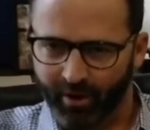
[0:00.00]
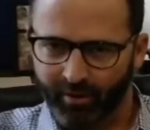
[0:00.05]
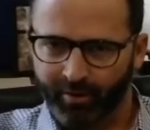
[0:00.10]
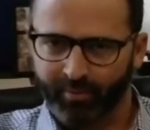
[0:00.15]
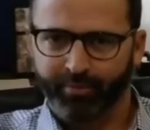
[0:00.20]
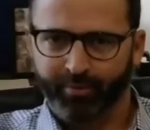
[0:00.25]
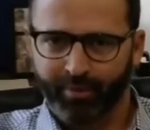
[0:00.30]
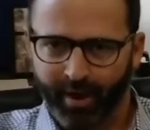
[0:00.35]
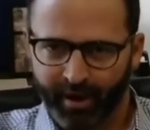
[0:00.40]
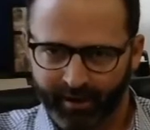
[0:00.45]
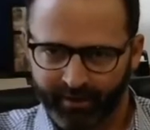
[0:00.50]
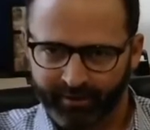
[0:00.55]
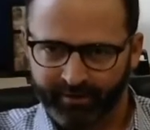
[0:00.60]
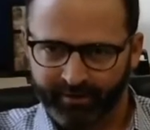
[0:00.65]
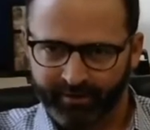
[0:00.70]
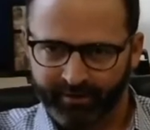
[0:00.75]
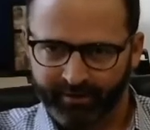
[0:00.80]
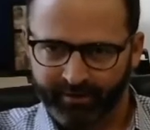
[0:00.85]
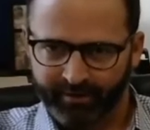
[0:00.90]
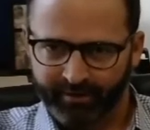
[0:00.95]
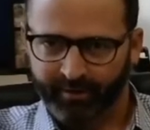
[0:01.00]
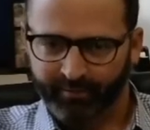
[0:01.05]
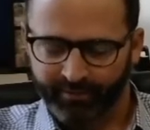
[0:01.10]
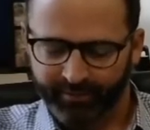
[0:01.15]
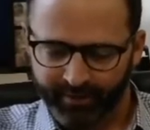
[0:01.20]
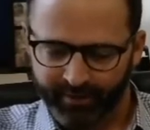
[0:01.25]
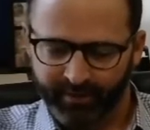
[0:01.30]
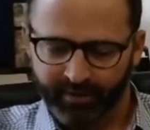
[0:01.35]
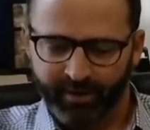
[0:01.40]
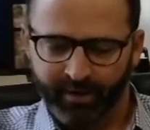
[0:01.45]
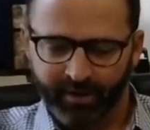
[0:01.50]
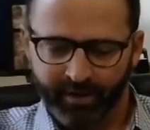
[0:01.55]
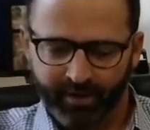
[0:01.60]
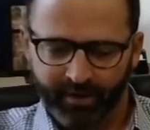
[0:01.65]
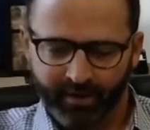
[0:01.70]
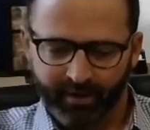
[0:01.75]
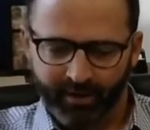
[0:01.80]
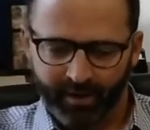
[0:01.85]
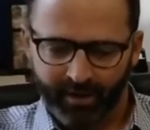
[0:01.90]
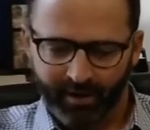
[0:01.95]
the product out there.
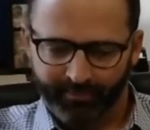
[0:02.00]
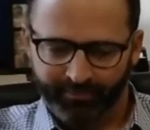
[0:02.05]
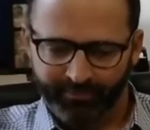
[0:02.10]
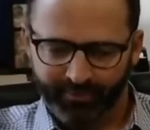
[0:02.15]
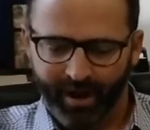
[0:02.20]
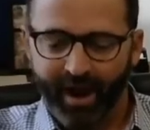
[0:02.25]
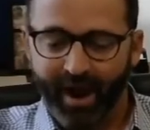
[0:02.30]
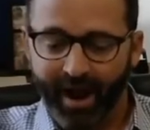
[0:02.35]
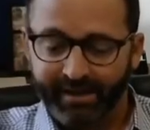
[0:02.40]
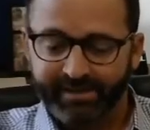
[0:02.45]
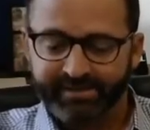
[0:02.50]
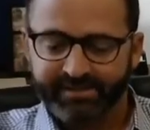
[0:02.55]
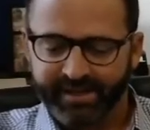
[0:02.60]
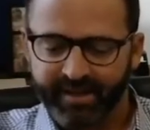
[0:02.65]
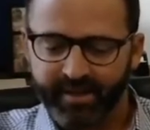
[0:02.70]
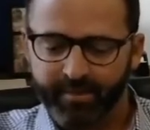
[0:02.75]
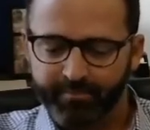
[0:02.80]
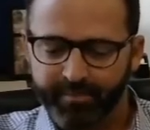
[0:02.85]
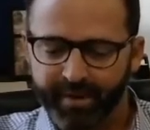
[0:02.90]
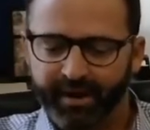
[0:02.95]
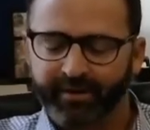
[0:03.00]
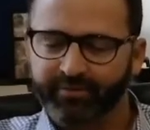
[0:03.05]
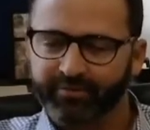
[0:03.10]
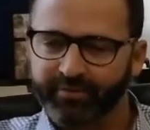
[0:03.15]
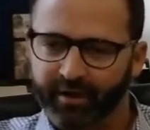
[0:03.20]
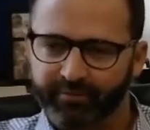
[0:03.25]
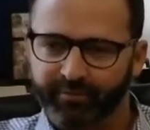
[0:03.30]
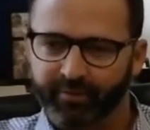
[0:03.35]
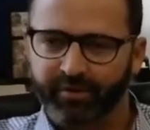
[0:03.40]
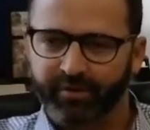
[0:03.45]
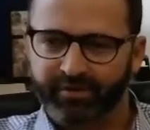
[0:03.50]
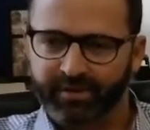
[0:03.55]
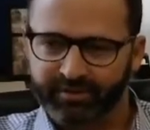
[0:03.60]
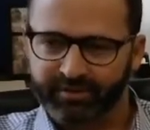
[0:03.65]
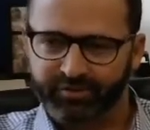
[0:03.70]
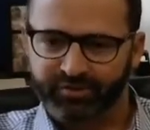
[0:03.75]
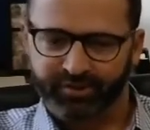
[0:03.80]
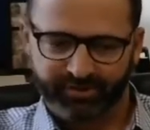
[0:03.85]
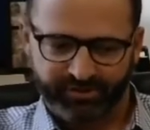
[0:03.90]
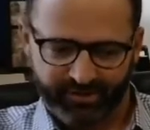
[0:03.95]
So I'd say the biggest difference is
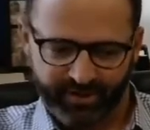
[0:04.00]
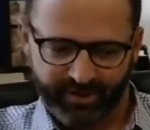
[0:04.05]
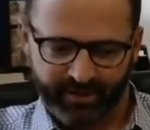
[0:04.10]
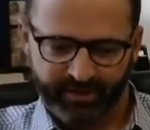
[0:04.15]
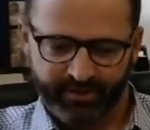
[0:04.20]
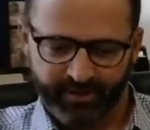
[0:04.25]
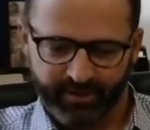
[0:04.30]
just the